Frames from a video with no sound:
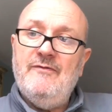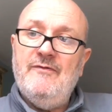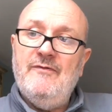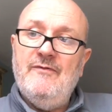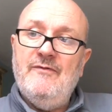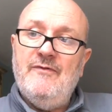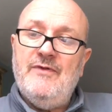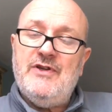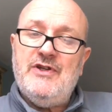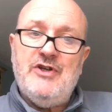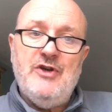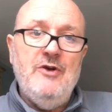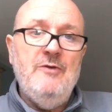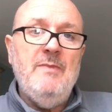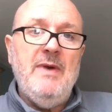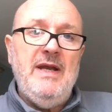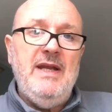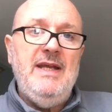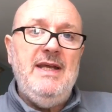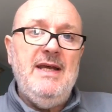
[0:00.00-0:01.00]
For too
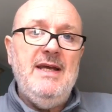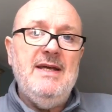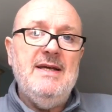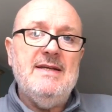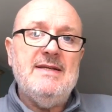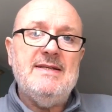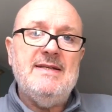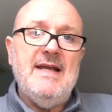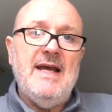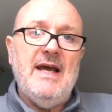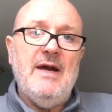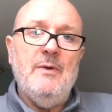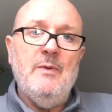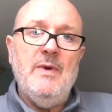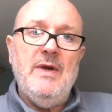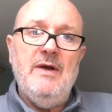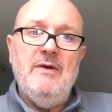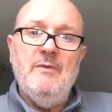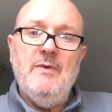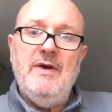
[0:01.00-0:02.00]
many years now,
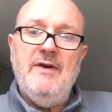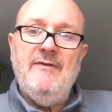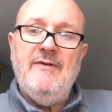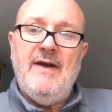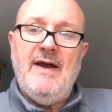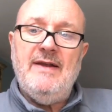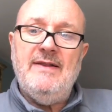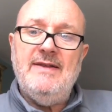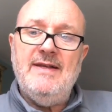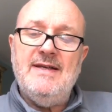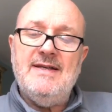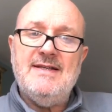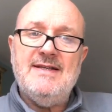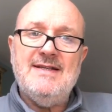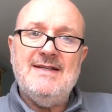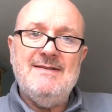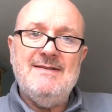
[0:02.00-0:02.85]
we've had this,